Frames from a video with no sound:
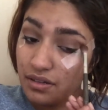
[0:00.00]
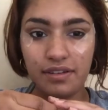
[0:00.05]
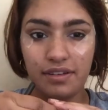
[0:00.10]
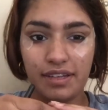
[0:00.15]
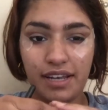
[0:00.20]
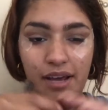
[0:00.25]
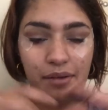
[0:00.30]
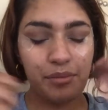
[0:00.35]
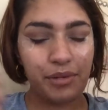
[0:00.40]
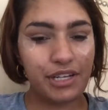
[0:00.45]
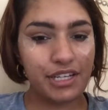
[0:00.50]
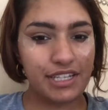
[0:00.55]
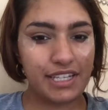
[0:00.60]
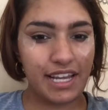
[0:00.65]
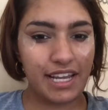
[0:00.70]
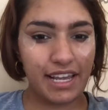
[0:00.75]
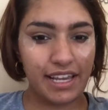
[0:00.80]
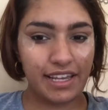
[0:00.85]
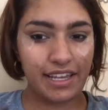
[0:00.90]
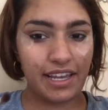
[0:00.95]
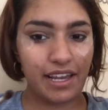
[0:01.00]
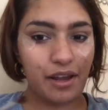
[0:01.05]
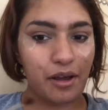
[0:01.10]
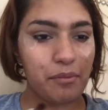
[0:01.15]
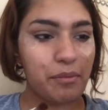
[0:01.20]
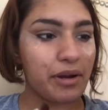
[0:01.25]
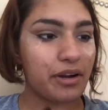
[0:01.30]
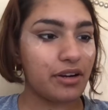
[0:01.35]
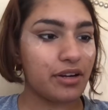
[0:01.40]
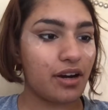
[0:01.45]
Now I'm going to take
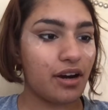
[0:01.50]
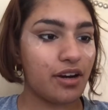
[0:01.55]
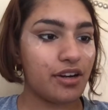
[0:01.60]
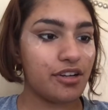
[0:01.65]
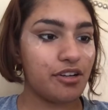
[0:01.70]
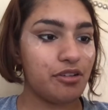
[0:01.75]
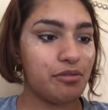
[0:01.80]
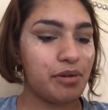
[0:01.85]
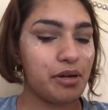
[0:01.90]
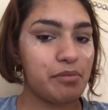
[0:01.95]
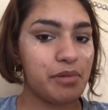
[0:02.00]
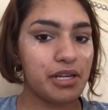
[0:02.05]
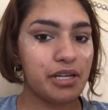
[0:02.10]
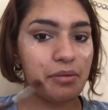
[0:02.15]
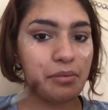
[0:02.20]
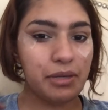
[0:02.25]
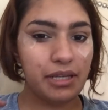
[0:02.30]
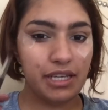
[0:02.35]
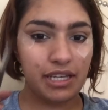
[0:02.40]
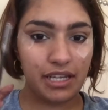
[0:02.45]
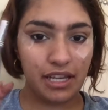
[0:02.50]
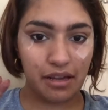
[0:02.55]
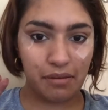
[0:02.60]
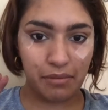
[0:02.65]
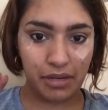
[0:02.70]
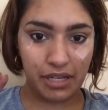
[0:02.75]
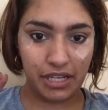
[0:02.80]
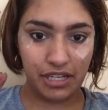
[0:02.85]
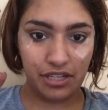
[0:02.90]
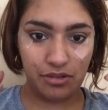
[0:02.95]
Americano by Makeup Geek and
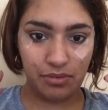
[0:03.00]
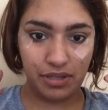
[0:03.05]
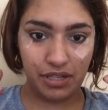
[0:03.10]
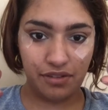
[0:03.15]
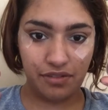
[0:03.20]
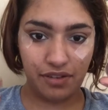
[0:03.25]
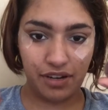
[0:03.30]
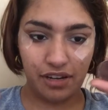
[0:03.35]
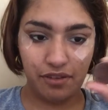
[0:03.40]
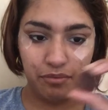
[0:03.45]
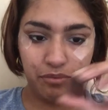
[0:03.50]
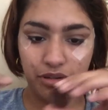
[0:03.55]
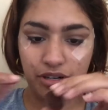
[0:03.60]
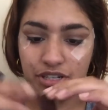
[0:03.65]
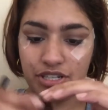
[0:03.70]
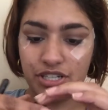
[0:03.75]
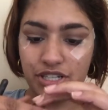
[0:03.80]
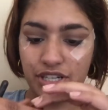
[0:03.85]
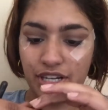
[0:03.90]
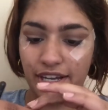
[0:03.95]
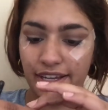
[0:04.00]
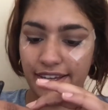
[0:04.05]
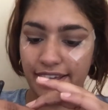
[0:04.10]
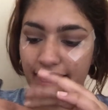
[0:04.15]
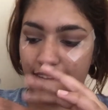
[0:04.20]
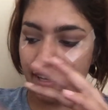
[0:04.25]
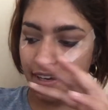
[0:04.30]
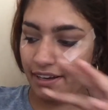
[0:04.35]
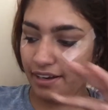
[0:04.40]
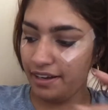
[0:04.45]
my E25 brush
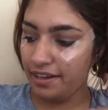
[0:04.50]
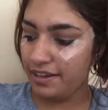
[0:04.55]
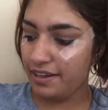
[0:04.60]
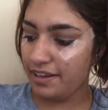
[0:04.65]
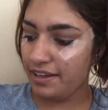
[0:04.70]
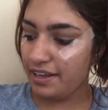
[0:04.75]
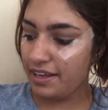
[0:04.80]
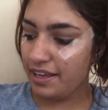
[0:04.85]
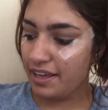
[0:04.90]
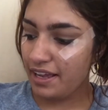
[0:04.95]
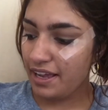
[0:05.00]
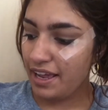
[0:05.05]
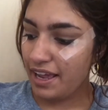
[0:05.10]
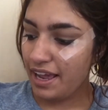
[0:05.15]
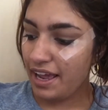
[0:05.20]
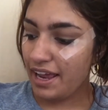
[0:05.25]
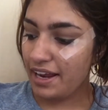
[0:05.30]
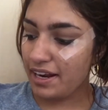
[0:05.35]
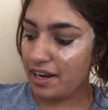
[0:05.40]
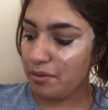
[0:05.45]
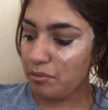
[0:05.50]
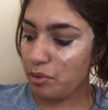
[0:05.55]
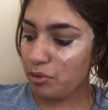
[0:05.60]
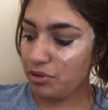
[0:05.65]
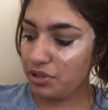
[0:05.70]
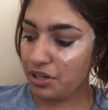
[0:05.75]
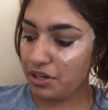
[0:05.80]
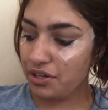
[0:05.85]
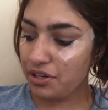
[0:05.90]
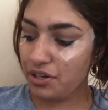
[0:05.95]
again. And I'm
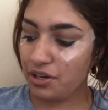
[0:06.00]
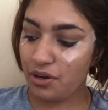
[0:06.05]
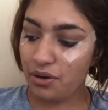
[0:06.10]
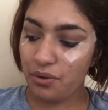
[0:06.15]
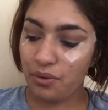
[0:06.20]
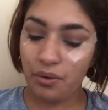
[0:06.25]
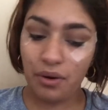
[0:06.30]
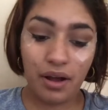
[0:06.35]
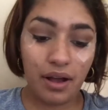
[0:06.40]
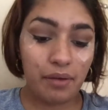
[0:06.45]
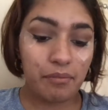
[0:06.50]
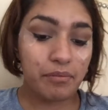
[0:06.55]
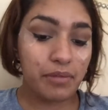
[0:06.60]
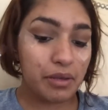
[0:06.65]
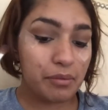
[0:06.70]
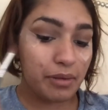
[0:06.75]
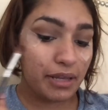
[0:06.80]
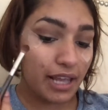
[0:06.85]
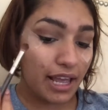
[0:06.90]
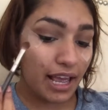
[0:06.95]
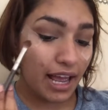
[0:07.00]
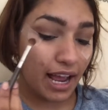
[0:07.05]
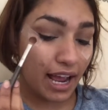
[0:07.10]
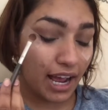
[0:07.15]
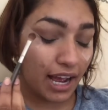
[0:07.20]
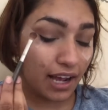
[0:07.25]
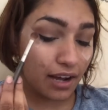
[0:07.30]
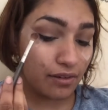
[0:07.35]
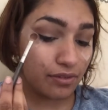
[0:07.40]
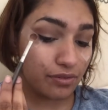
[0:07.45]
only going to go maybe
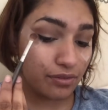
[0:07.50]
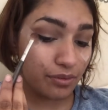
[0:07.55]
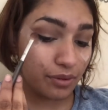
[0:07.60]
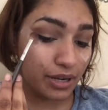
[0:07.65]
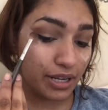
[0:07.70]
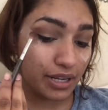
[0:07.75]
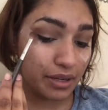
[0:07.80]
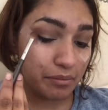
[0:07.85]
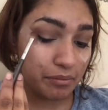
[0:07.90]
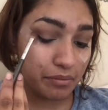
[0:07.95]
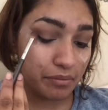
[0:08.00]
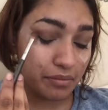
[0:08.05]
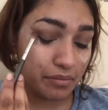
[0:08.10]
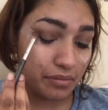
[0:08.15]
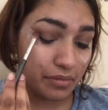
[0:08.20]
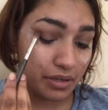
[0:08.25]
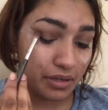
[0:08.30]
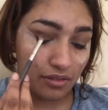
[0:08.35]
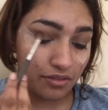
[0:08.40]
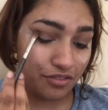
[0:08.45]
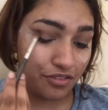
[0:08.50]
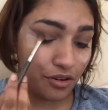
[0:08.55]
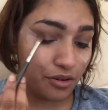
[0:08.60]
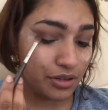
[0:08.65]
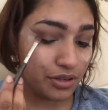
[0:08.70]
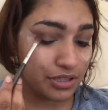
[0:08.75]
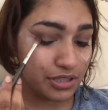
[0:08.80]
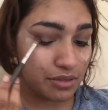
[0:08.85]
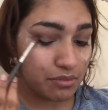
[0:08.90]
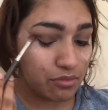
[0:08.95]
halfway.
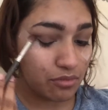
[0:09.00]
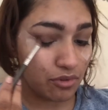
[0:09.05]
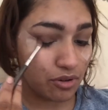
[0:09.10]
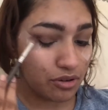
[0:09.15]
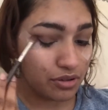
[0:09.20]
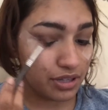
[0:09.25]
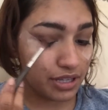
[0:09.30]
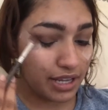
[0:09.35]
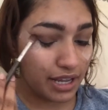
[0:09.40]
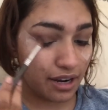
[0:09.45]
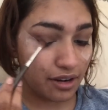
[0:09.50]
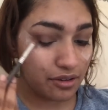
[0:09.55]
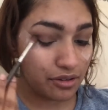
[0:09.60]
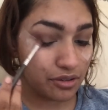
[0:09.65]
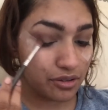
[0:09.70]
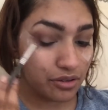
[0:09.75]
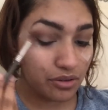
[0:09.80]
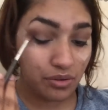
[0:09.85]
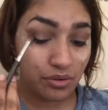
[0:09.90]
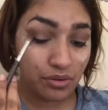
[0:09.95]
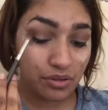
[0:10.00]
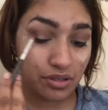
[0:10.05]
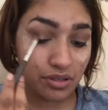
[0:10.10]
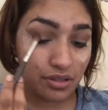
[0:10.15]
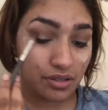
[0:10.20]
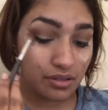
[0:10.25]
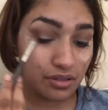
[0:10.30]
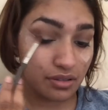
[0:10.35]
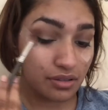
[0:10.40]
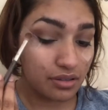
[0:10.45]
Focus it more on the outer
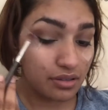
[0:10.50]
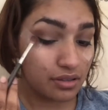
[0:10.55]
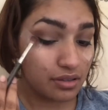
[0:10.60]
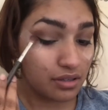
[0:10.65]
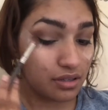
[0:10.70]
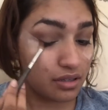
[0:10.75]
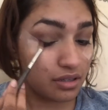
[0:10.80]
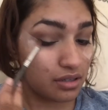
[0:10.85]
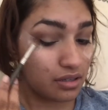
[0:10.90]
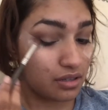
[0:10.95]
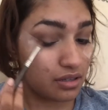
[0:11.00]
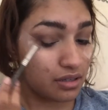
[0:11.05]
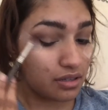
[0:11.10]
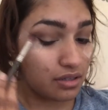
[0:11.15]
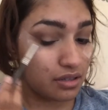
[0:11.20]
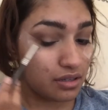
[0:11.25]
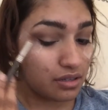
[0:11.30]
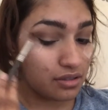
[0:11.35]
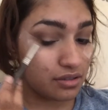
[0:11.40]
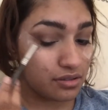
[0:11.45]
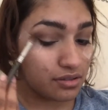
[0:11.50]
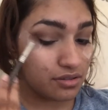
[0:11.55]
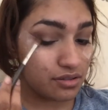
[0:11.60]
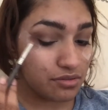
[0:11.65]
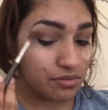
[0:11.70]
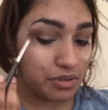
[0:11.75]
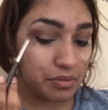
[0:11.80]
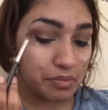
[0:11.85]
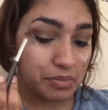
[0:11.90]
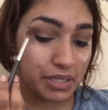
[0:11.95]
corner and
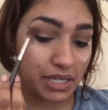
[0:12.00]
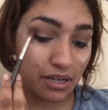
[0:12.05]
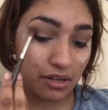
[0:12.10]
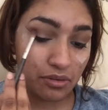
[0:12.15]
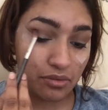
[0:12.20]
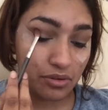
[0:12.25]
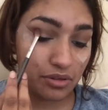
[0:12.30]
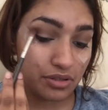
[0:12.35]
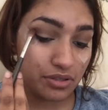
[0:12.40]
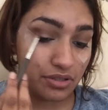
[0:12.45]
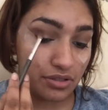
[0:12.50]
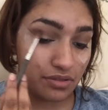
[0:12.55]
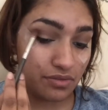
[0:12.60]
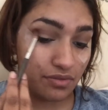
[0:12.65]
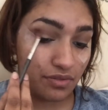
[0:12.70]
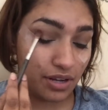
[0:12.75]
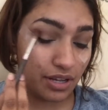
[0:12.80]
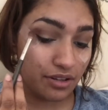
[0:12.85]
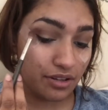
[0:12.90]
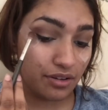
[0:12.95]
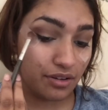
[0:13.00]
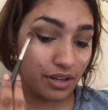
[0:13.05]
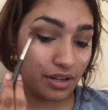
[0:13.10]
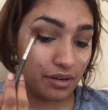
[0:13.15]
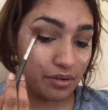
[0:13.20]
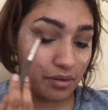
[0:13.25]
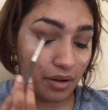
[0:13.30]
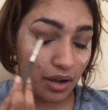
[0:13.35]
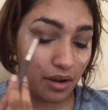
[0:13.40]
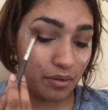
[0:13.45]
sweep downwards rather
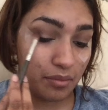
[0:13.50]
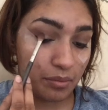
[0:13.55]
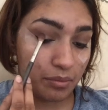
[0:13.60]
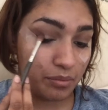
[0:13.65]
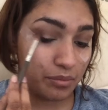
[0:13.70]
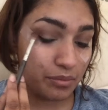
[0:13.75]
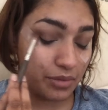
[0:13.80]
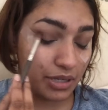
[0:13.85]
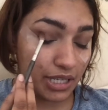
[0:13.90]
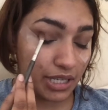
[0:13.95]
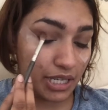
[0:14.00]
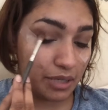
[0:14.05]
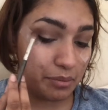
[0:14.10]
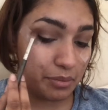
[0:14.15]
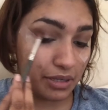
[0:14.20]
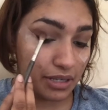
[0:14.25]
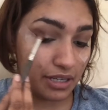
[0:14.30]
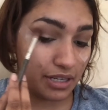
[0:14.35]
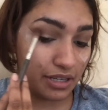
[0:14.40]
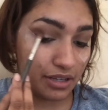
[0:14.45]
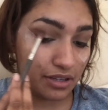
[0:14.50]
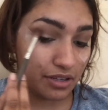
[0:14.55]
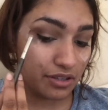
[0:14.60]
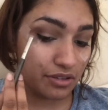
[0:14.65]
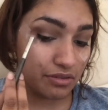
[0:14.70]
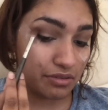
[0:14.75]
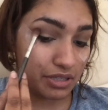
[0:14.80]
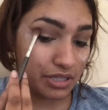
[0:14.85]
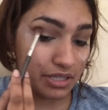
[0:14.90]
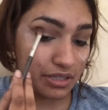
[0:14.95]
than keeping it in the
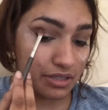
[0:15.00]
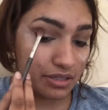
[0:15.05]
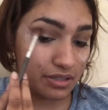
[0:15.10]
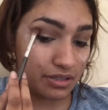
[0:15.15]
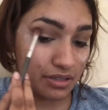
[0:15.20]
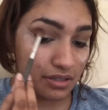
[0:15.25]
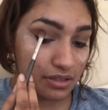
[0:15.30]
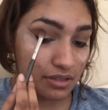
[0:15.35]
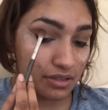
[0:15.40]
crease.